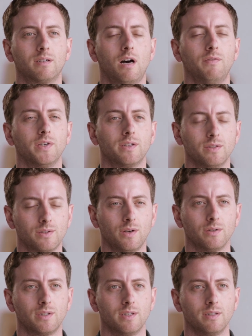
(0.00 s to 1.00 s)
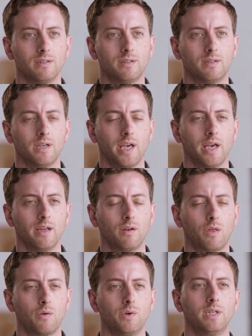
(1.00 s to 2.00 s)
coffee consultant and
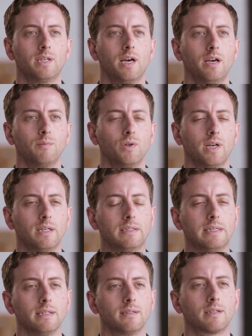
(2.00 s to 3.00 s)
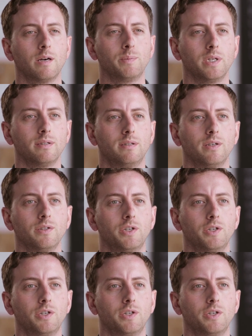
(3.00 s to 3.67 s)
3-time United States cup tasting